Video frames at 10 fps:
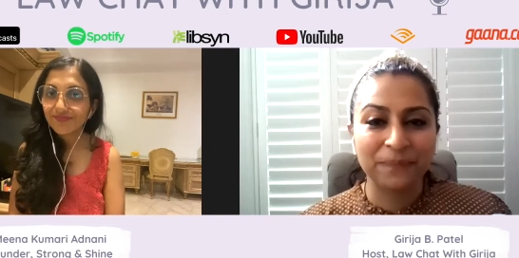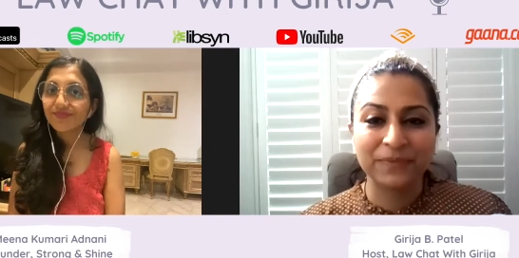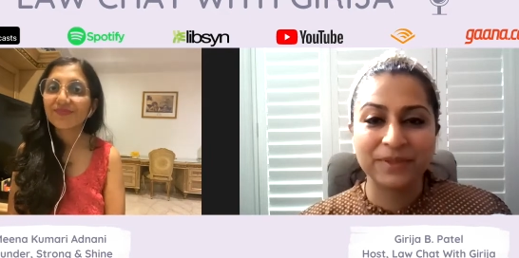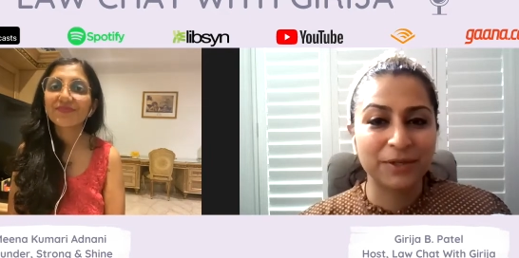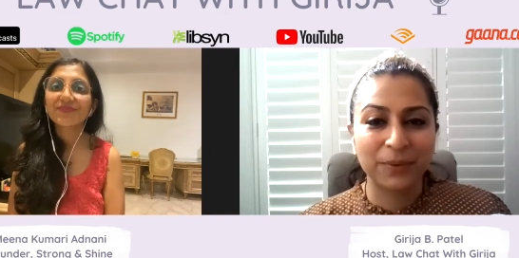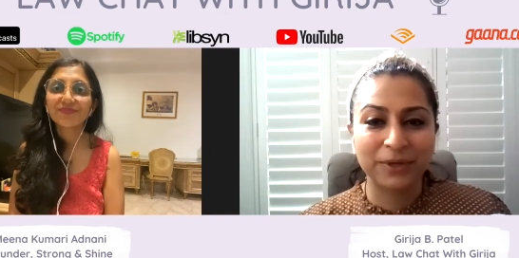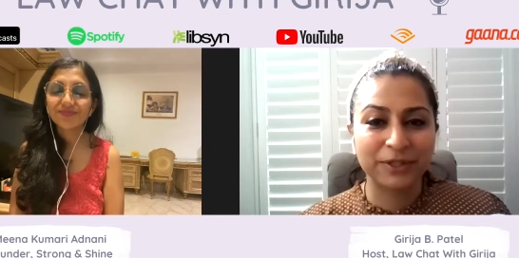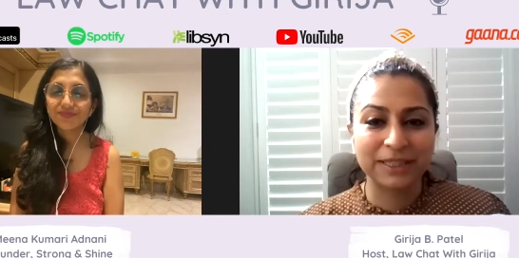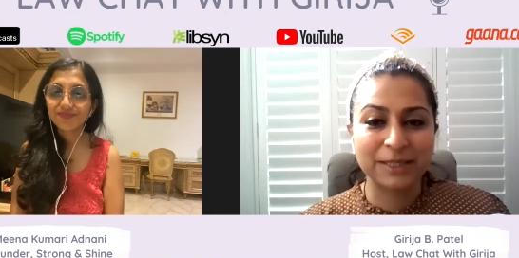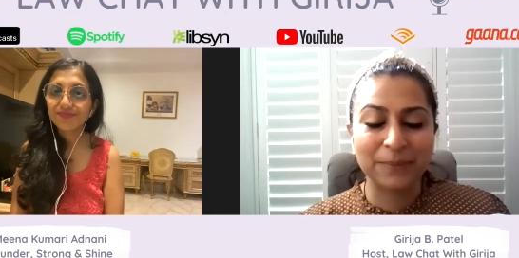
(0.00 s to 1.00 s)
Speaker 1: so
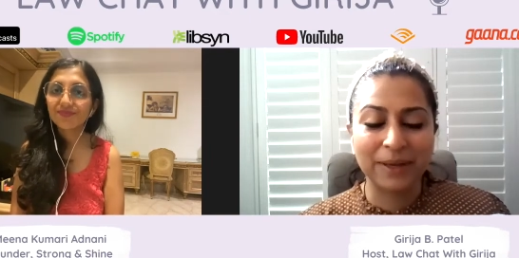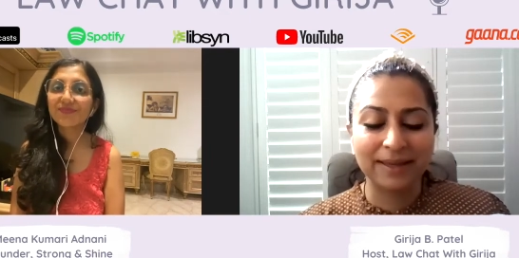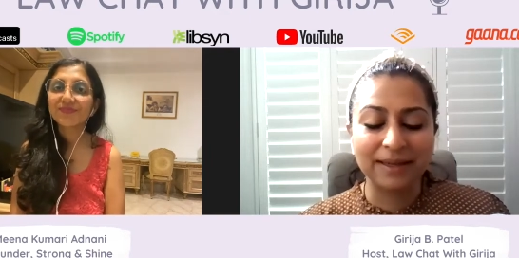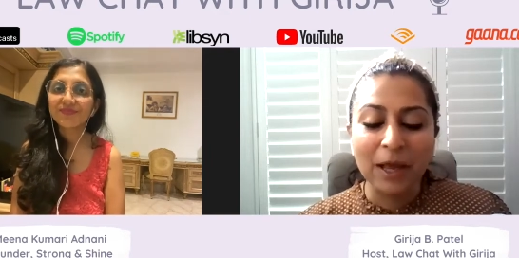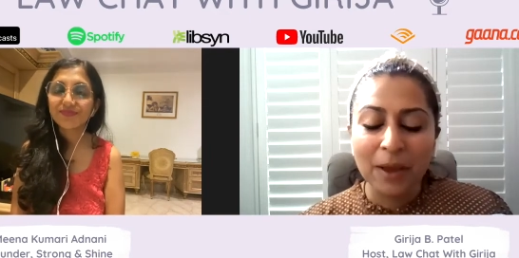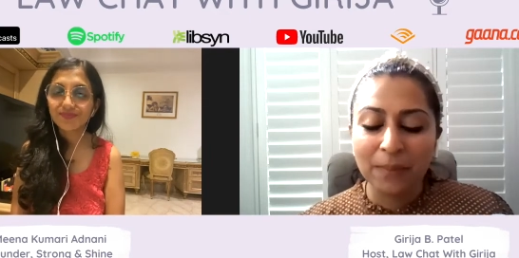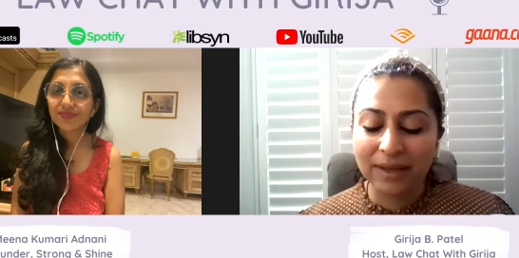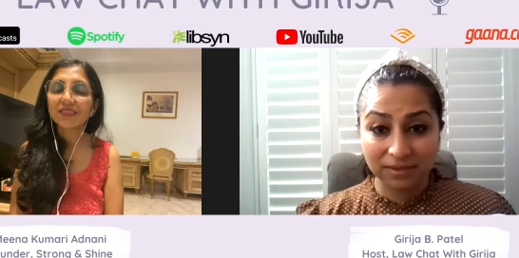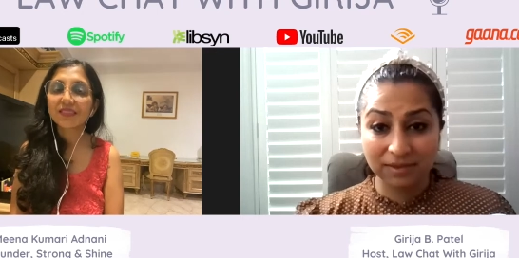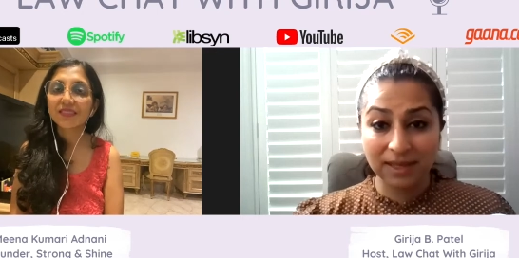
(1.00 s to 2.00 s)
underestimated.
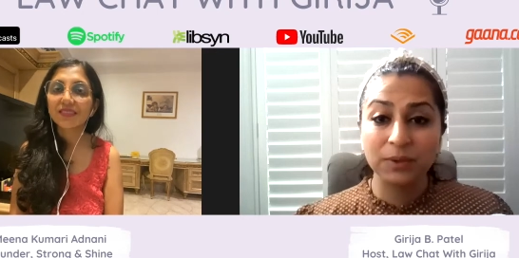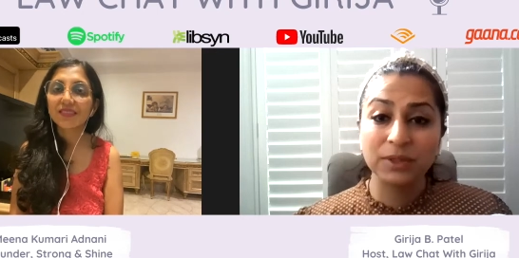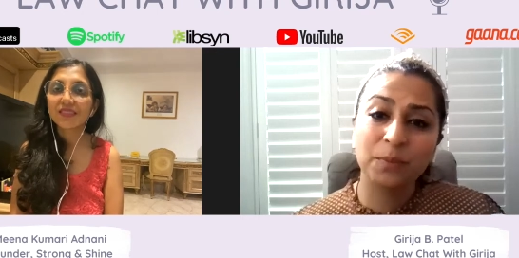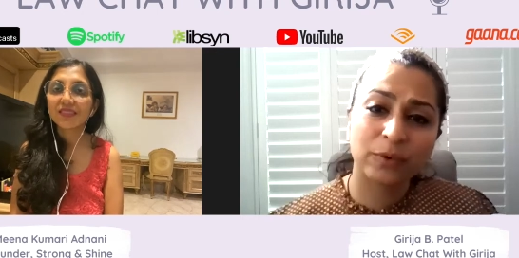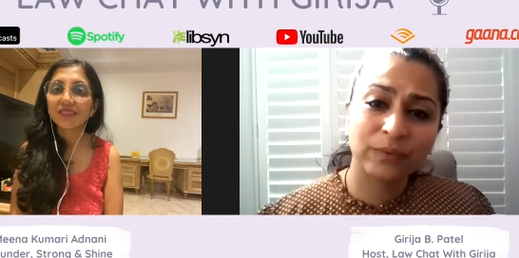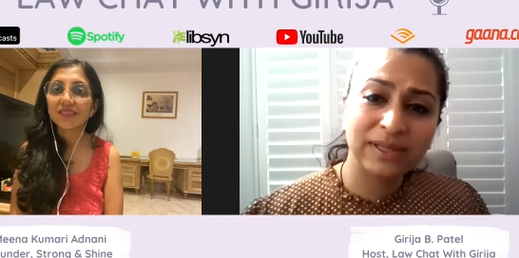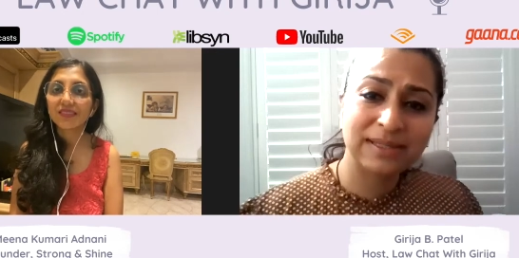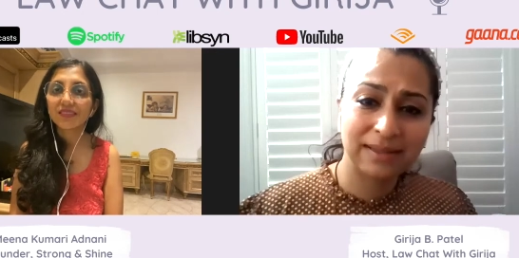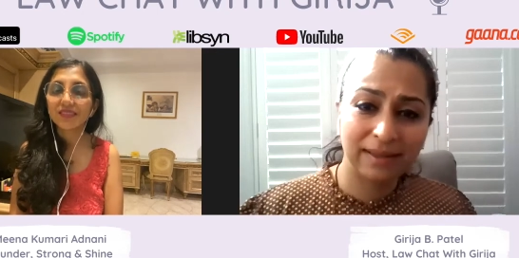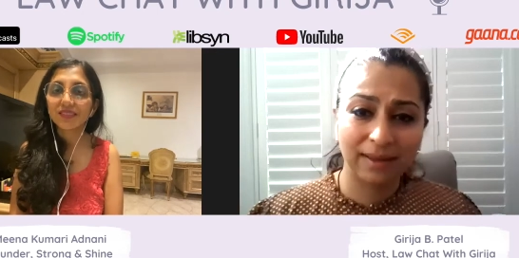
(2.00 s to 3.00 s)
But that was more
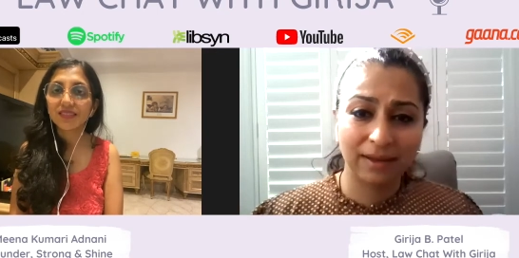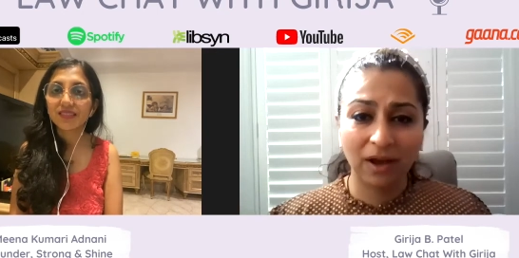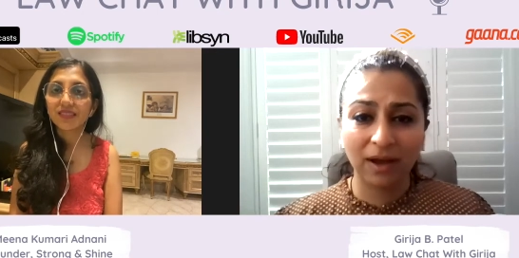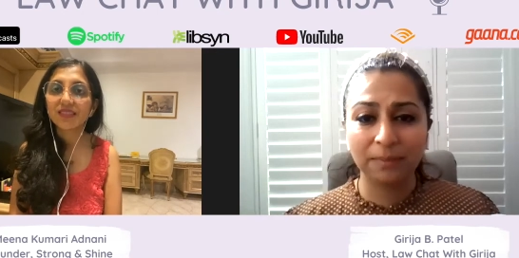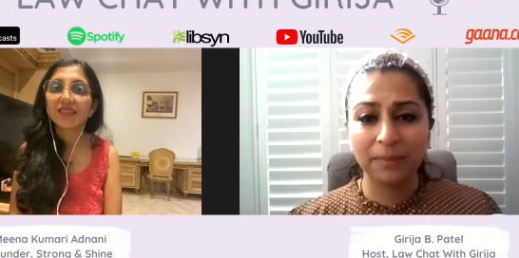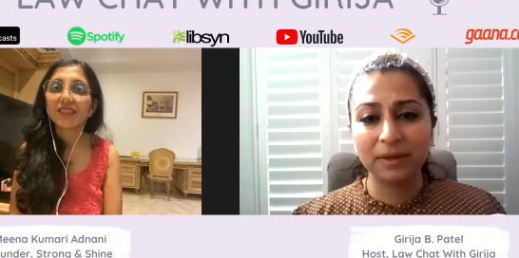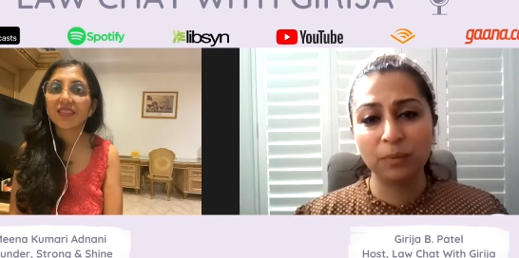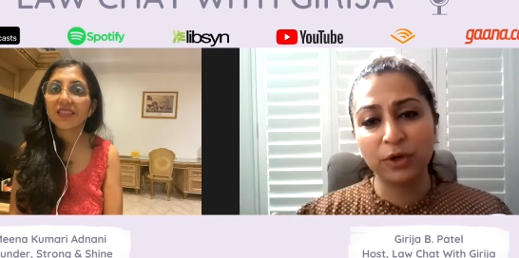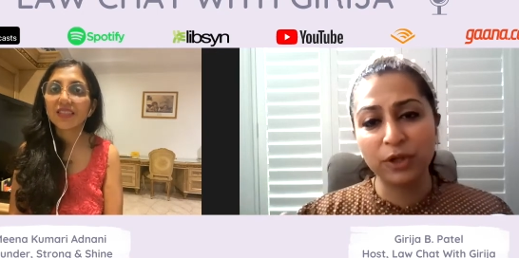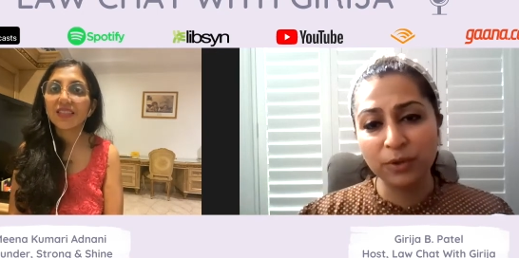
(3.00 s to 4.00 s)
recently than not. But
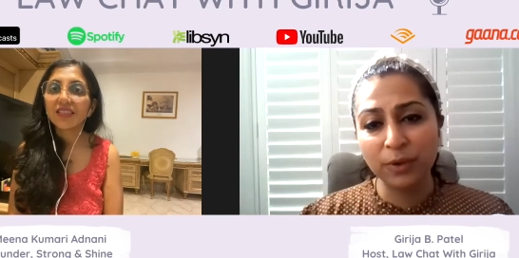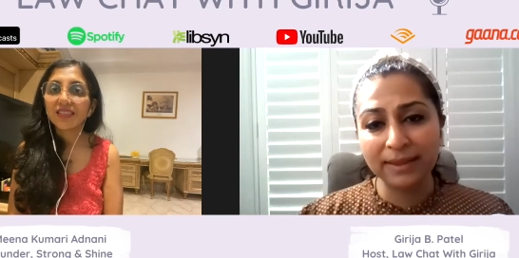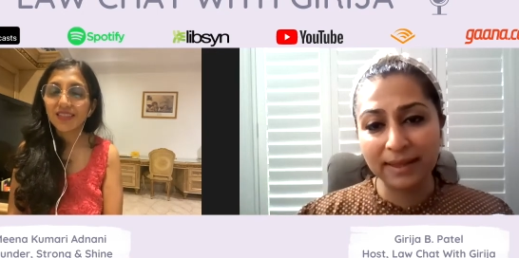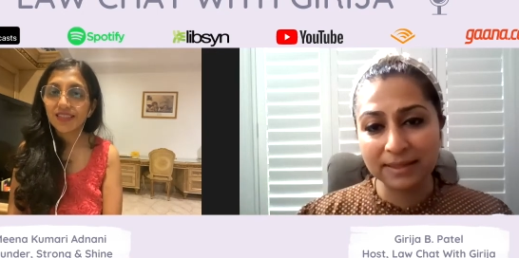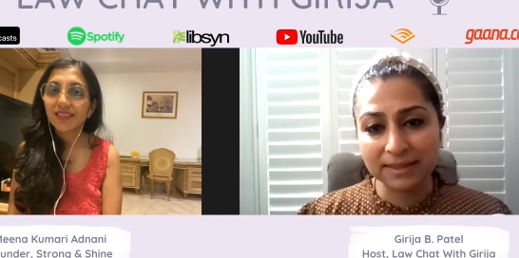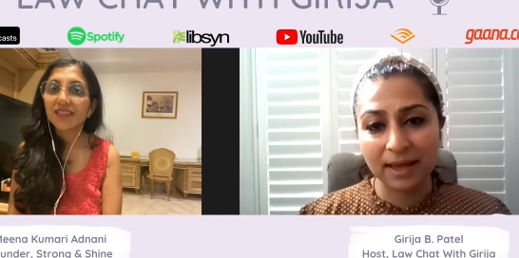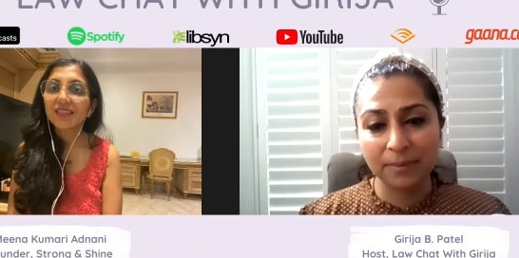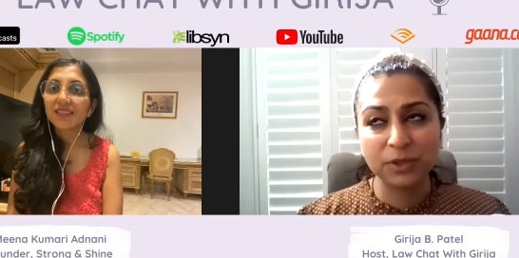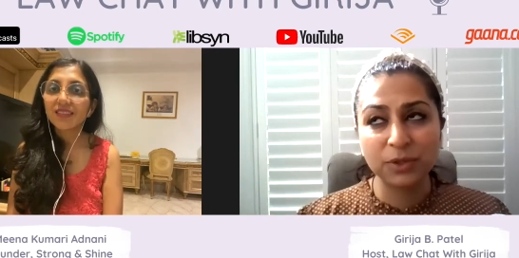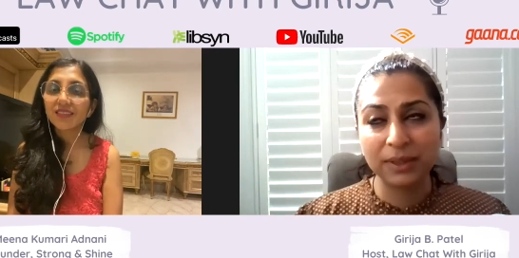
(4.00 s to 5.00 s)
were you at that time
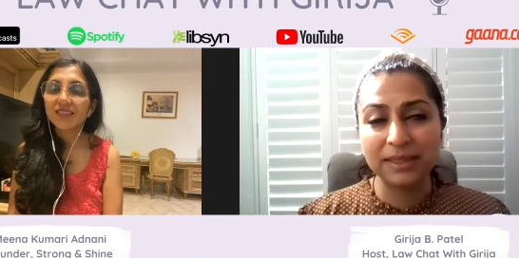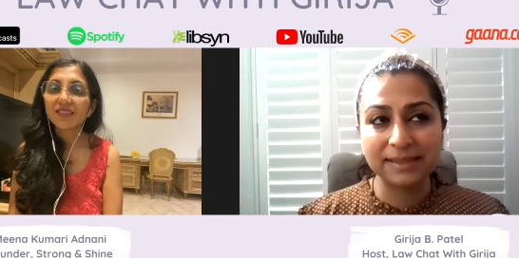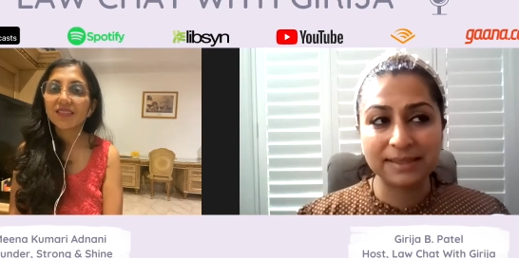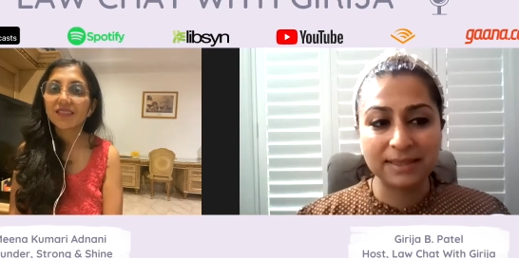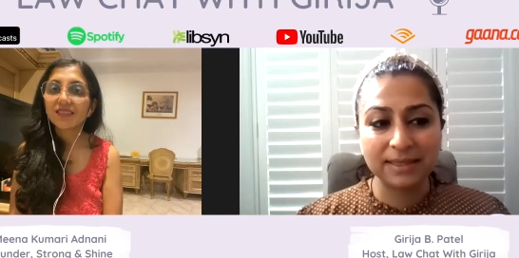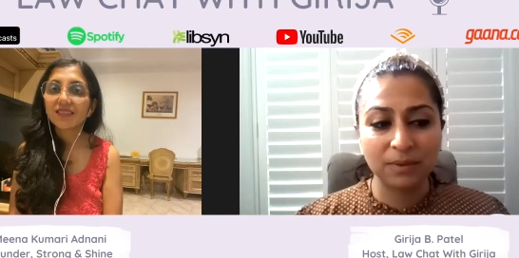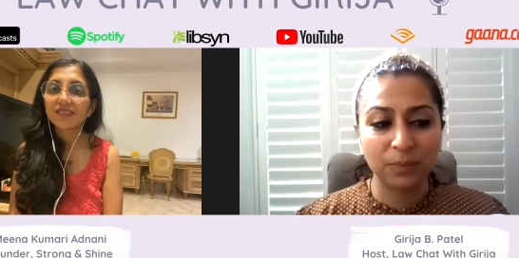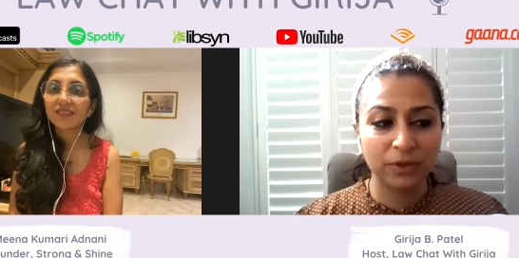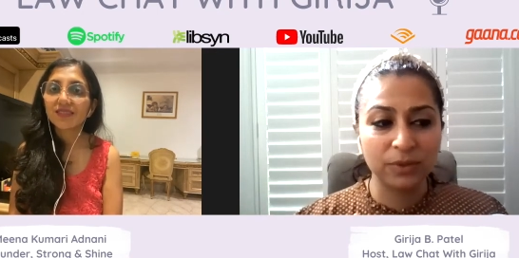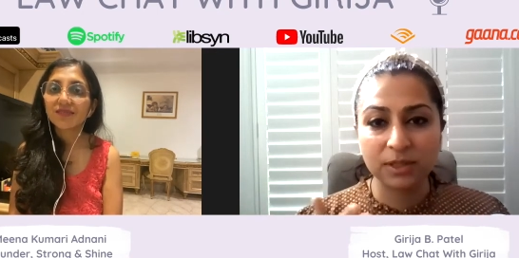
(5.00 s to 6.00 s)
in 2016, were
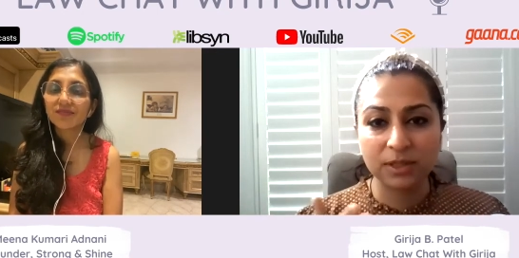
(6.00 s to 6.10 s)
you still